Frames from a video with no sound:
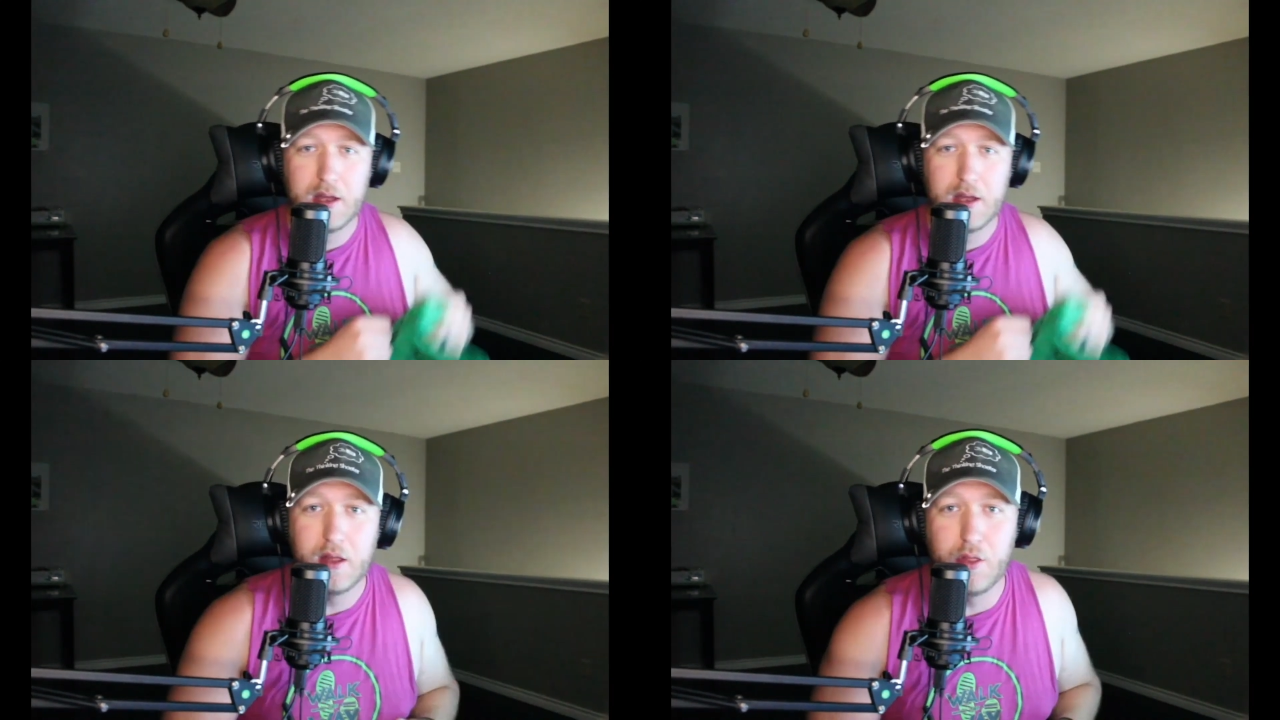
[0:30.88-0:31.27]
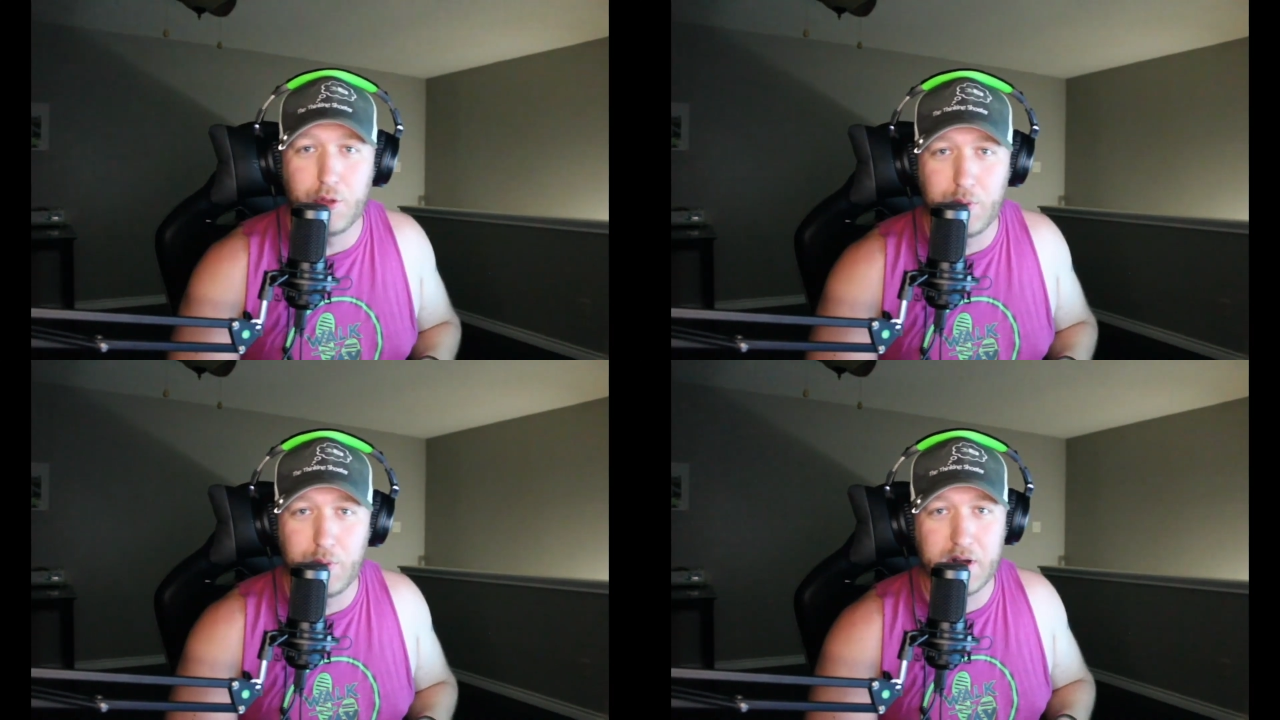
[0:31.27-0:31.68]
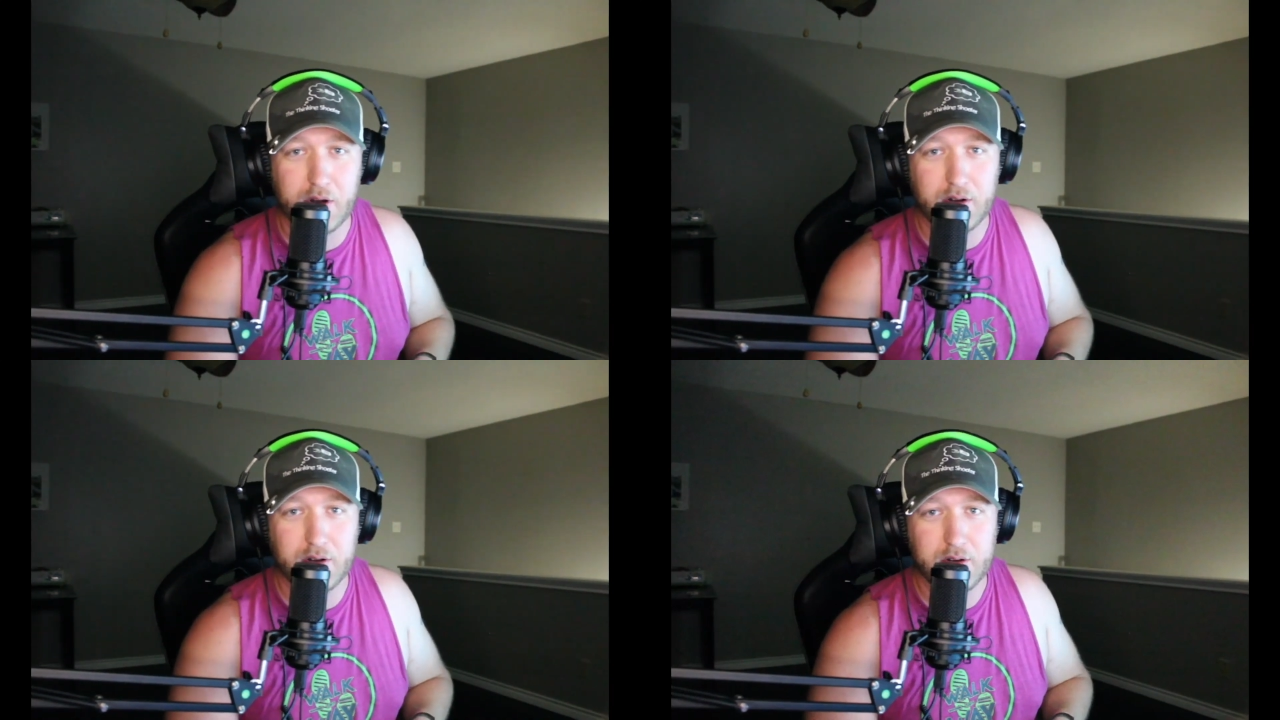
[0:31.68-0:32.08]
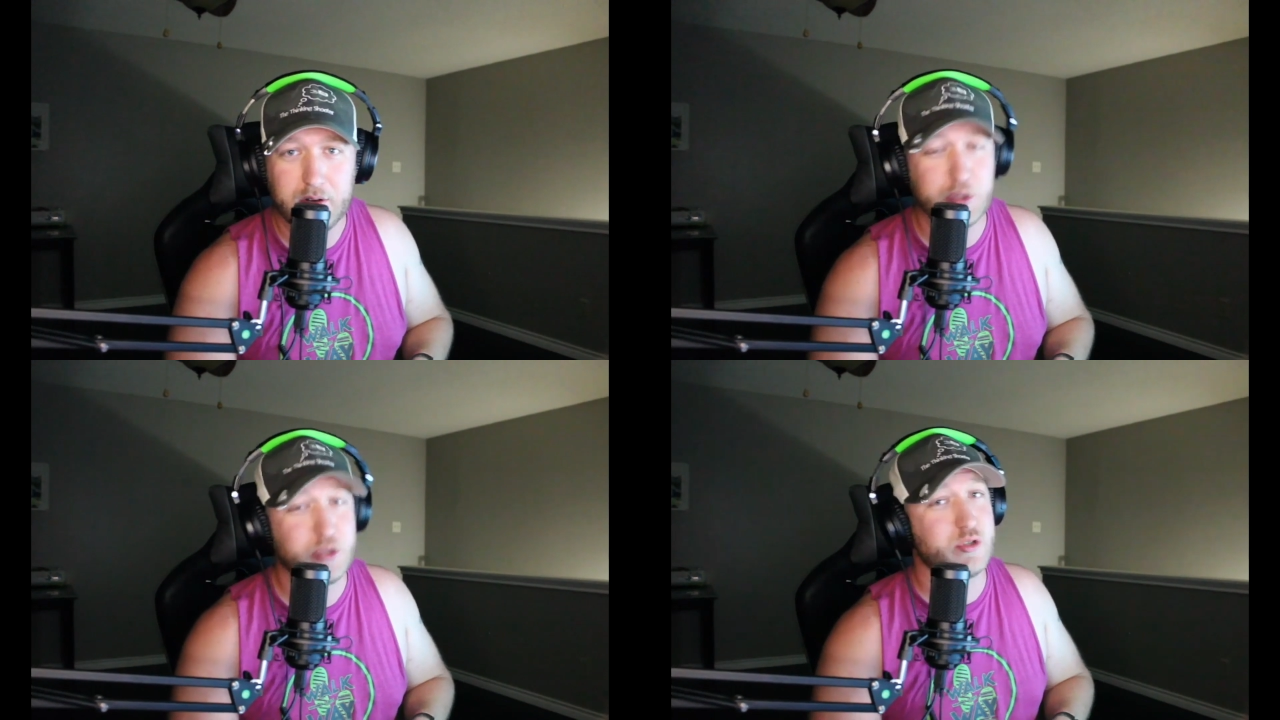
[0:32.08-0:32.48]
The winner,
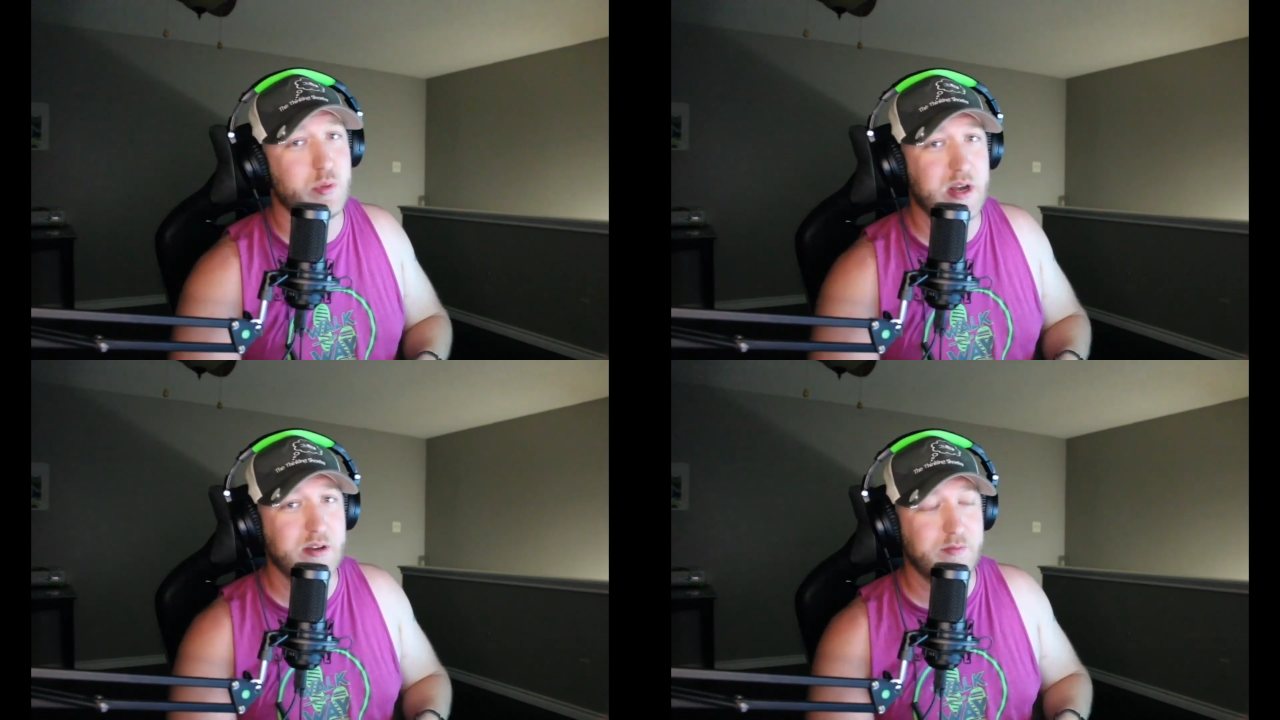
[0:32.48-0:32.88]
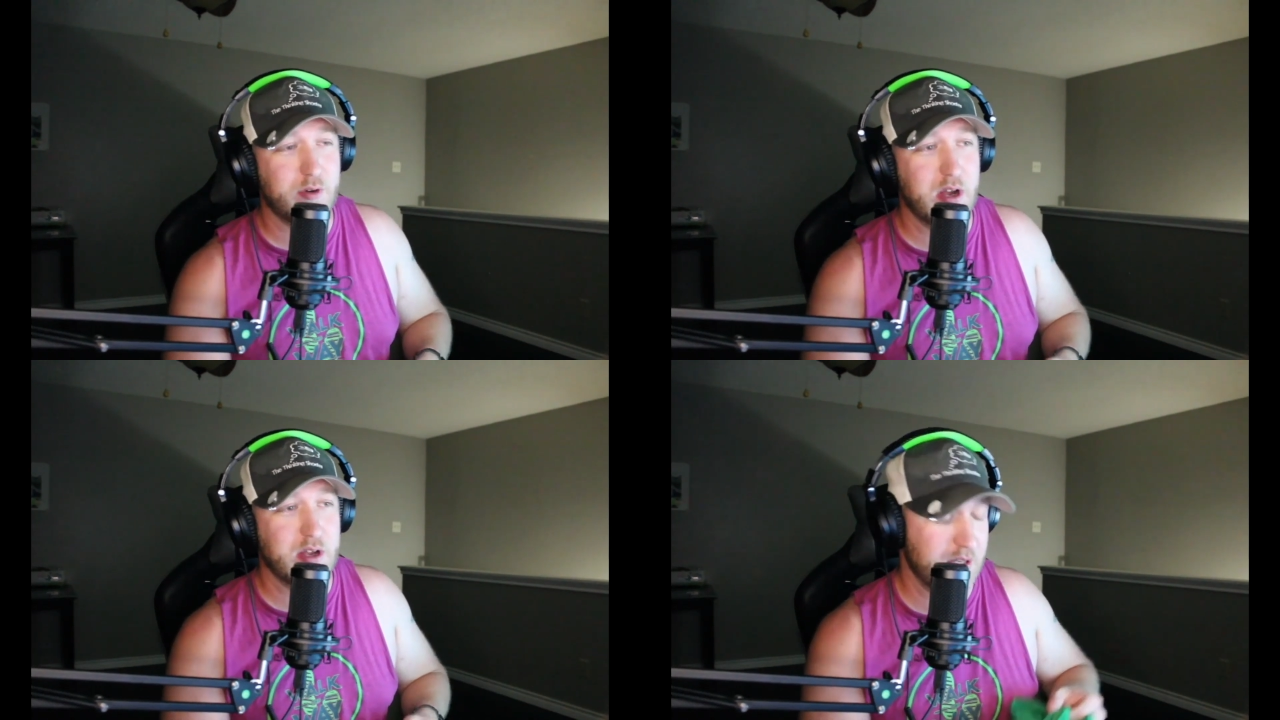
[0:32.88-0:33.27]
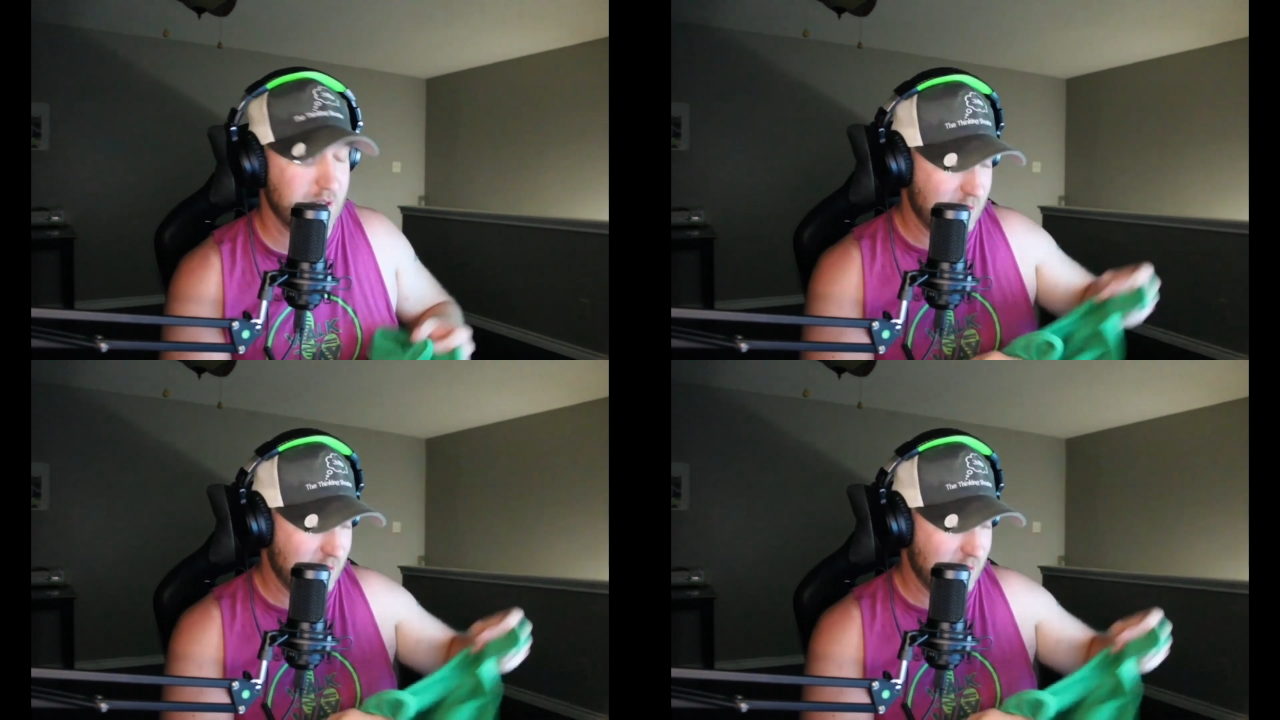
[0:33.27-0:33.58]
Mr. Brandon Frostick.